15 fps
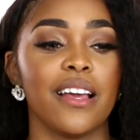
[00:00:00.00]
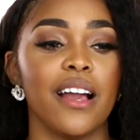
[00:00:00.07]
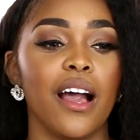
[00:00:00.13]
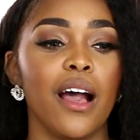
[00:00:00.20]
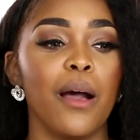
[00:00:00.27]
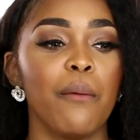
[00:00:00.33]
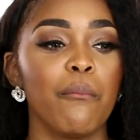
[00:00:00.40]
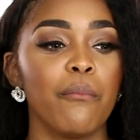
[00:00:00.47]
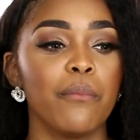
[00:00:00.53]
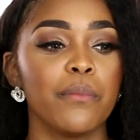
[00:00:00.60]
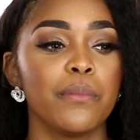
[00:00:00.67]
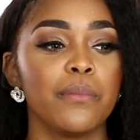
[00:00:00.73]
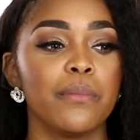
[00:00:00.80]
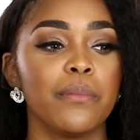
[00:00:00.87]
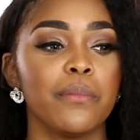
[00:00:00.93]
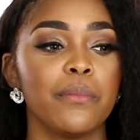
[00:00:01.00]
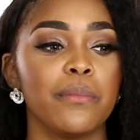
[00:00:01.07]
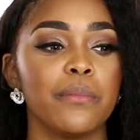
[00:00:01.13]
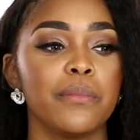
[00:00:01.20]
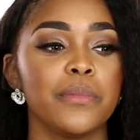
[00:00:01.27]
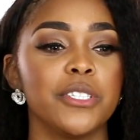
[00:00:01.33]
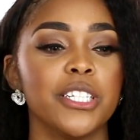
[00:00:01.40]
um,
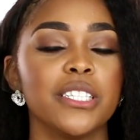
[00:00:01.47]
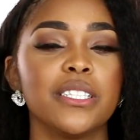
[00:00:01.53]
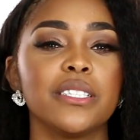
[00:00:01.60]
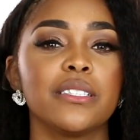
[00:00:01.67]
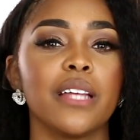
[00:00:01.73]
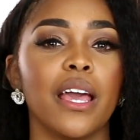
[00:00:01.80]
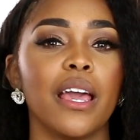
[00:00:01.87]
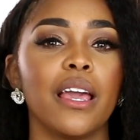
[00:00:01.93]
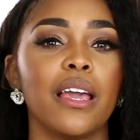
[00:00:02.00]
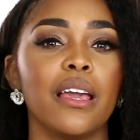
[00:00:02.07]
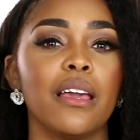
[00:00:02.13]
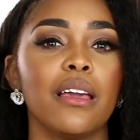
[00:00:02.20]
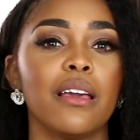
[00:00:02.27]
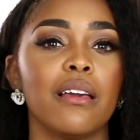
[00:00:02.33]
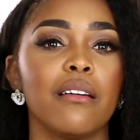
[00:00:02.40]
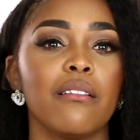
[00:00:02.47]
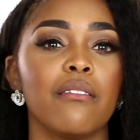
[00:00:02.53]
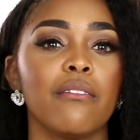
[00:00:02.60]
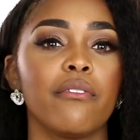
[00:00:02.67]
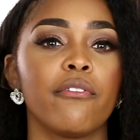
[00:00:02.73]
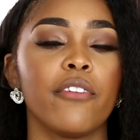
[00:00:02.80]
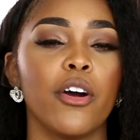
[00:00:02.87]
just stay
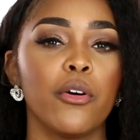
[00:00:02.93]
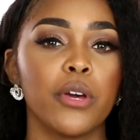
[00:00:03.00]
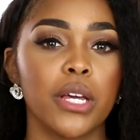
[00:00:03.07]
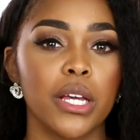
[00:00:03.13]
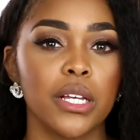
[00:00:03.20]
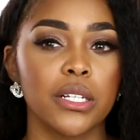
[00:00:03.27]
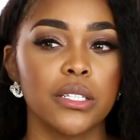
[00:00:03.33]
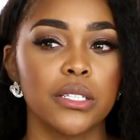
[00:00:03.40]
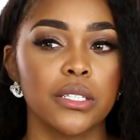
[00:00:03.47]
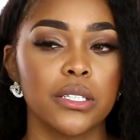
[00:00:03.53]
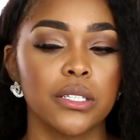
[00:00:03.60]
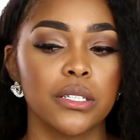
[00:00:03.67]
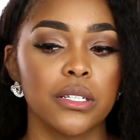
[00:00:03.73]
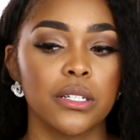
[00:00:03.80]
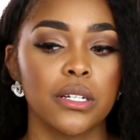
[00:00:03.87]
focused